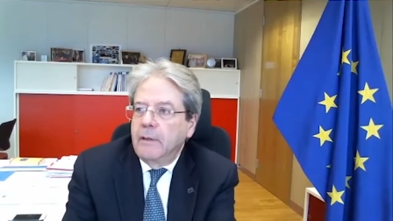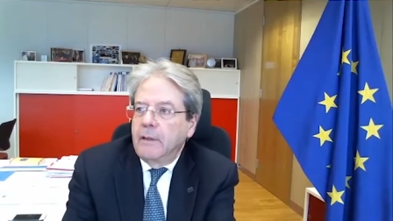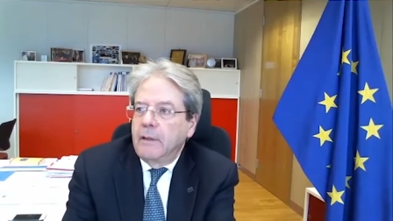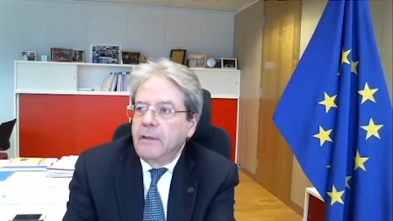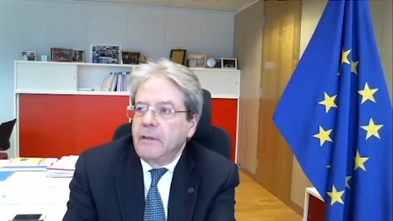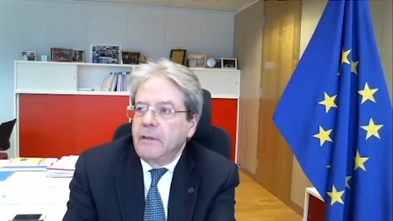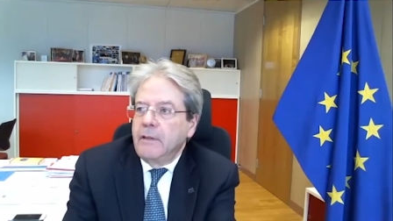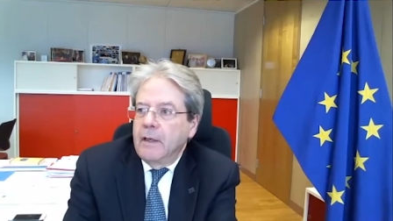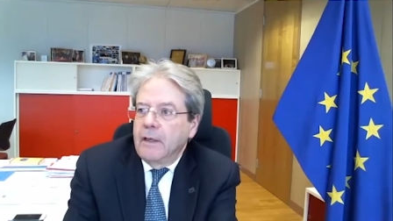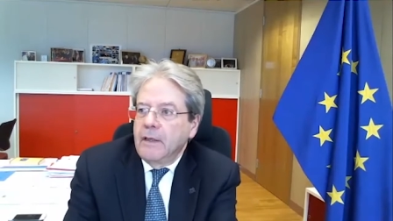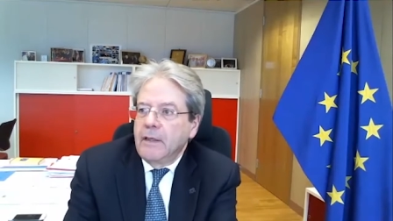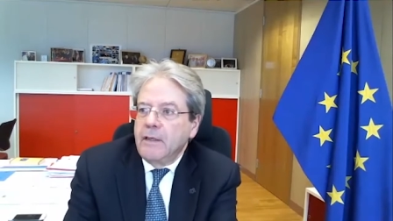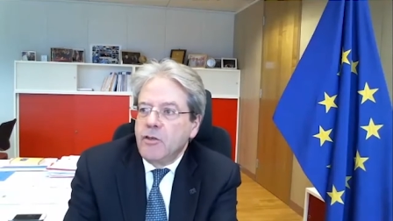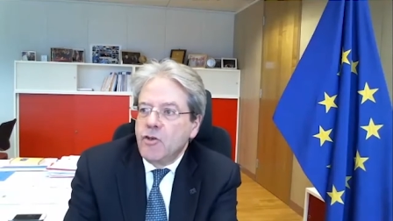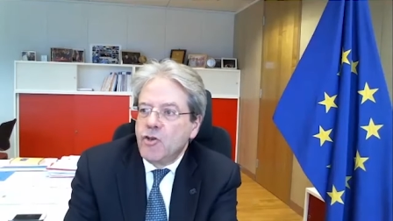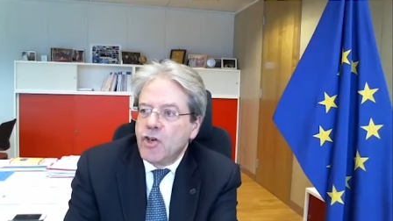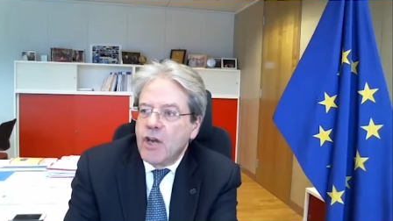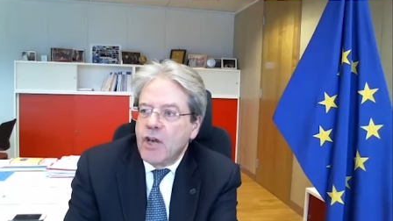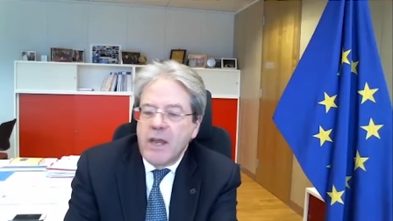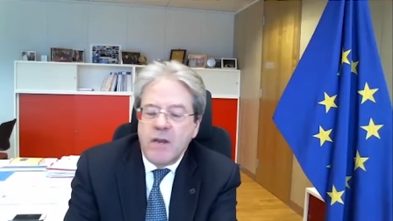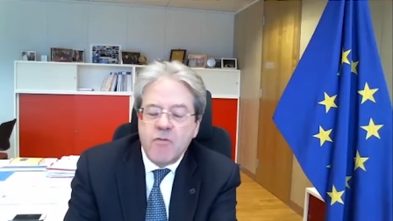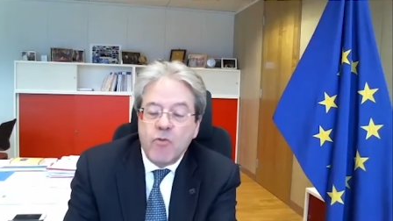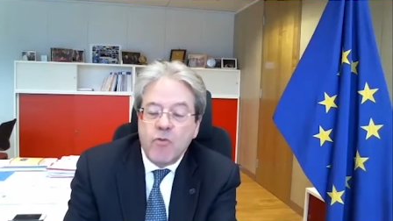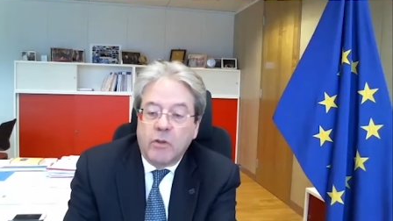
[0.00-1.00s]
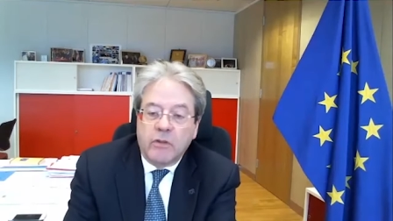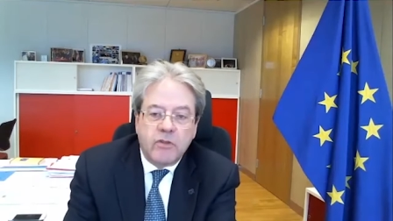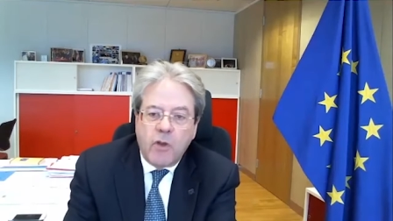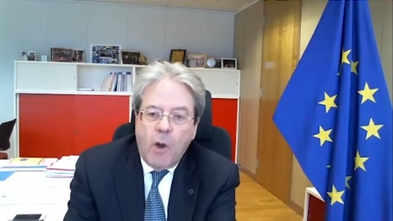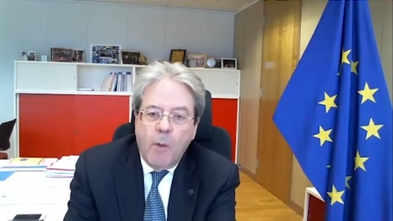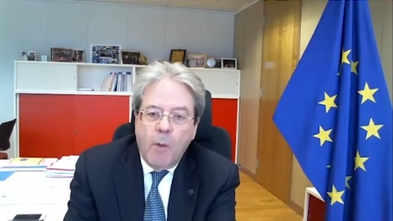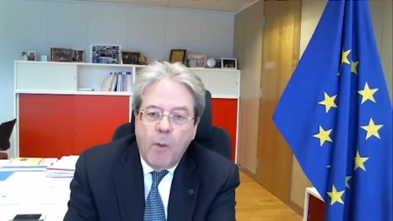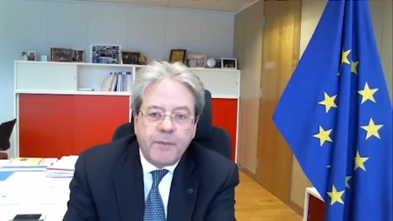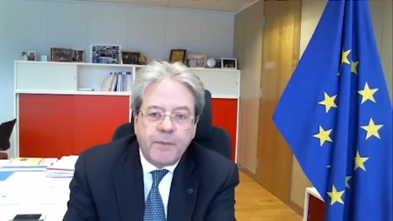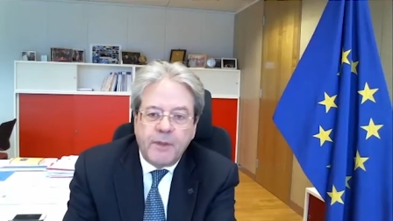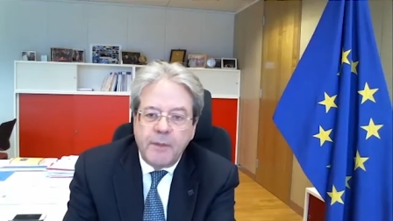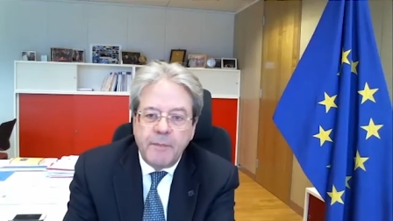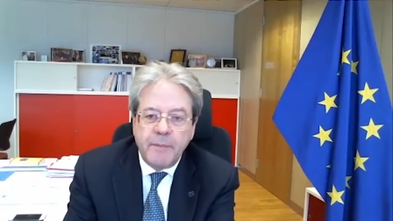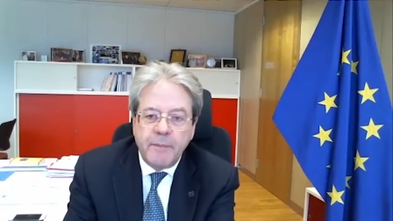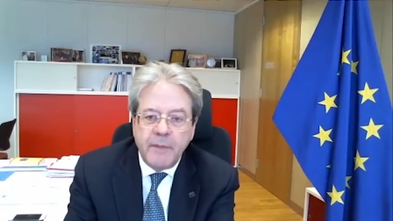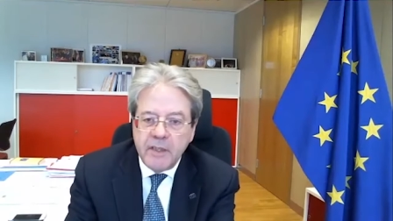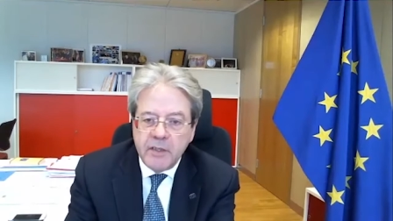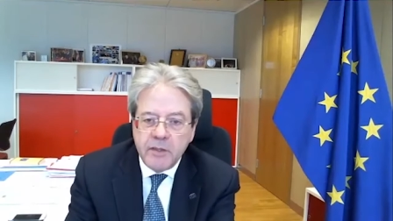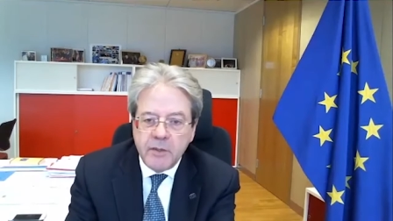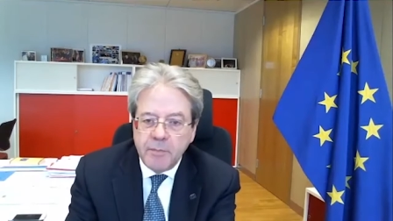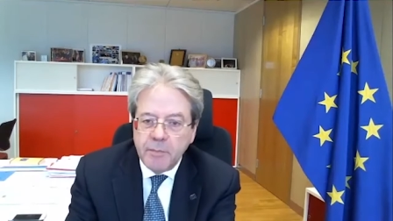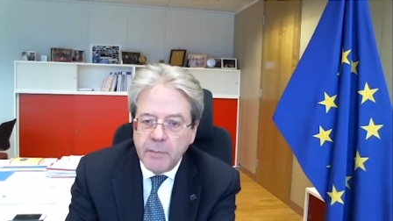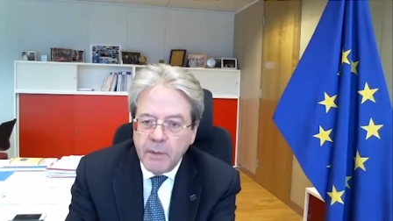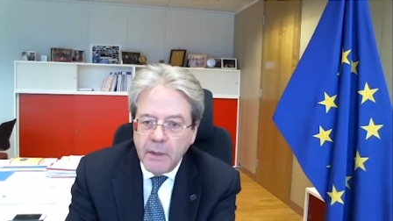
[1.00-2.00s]
ingenuous
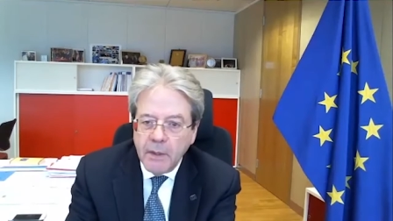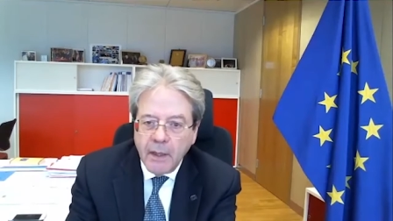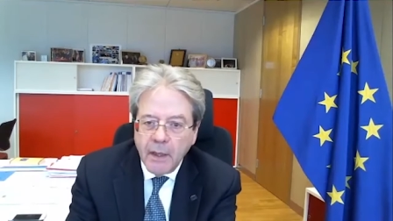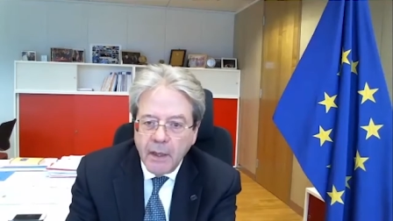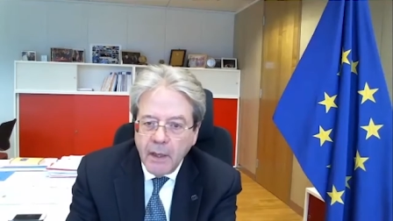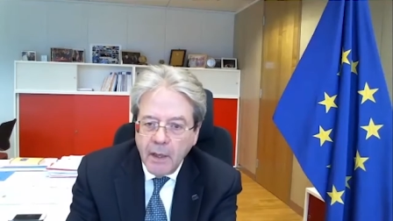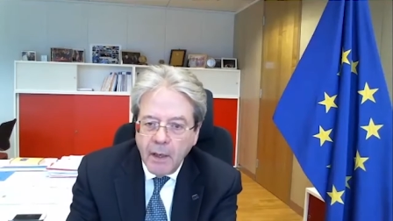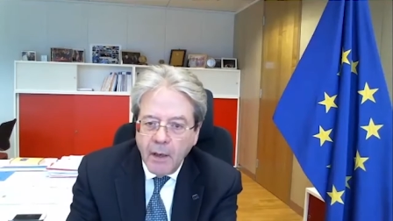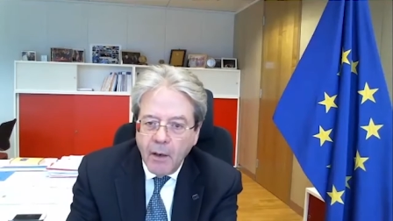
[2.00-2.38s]
optimism